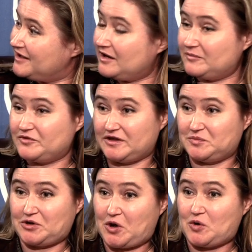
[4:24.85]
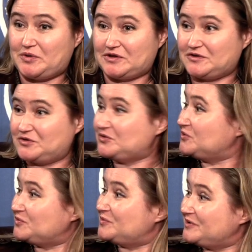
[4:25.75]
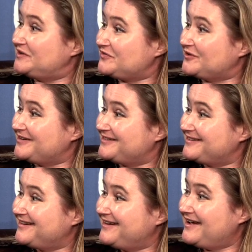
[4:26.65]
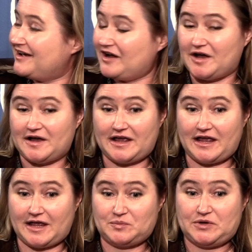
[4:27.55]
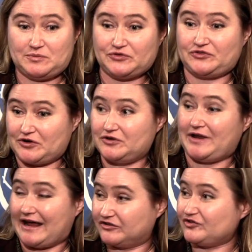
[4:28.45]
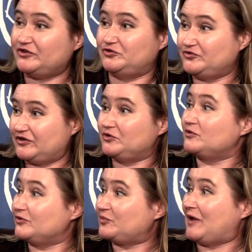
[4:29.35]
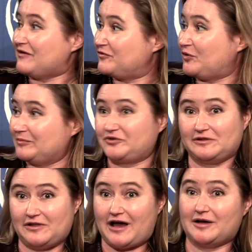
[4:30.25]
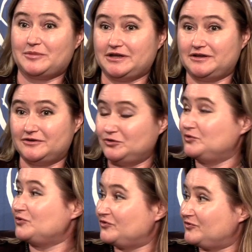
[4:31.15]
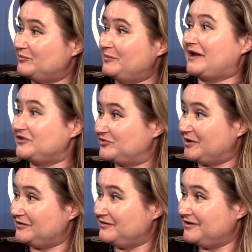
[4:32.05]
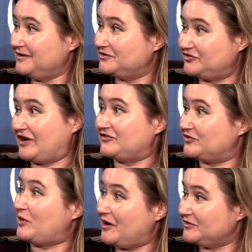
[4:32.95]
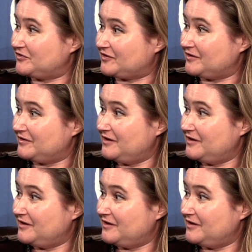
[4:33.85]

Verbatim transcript: Um, they had been hoping that Google would be different. Uh, and people started actually using Google's platform to lobby Google's management to change the policy.